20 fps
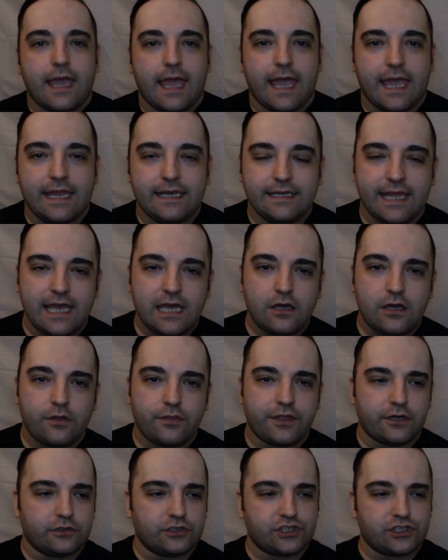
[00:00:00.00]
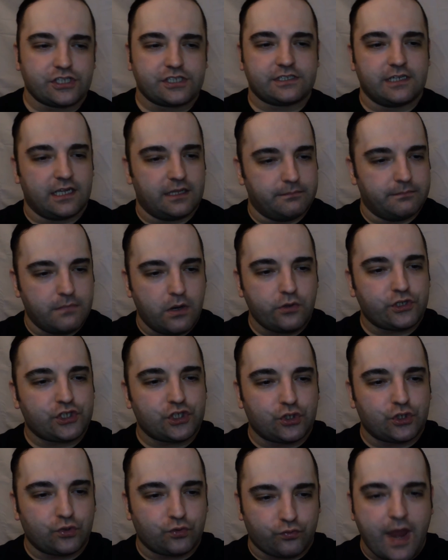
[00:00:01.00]
and now they're just an
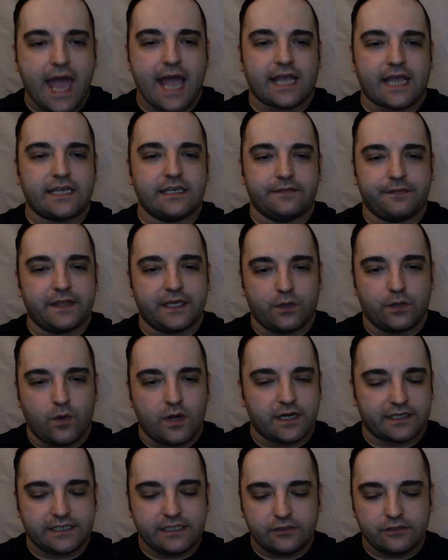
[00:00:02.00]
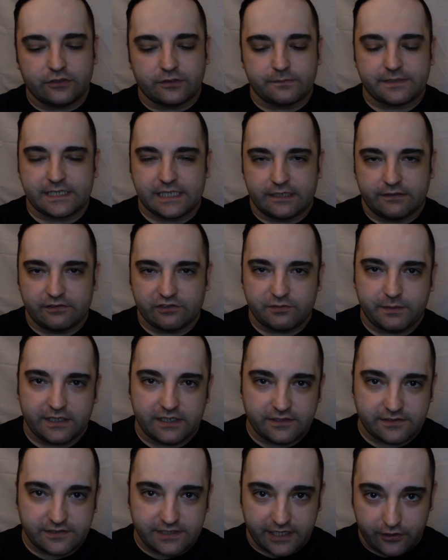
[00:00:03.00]
emotional wreck and they want to kill themselves
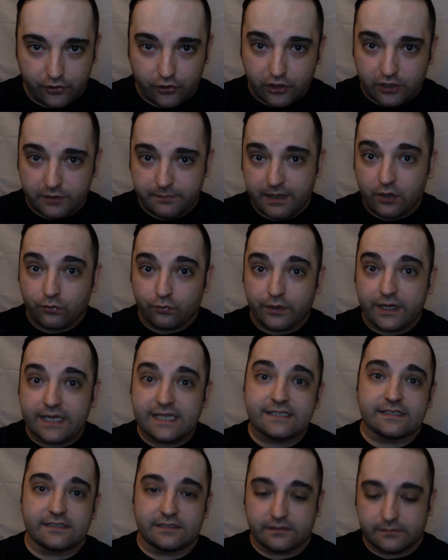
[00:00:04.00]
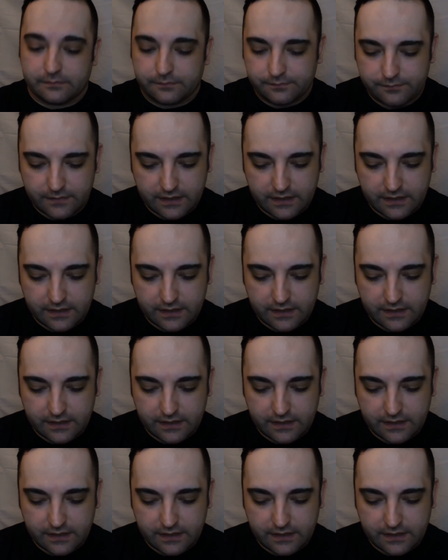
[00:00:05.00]
because they heard about racism.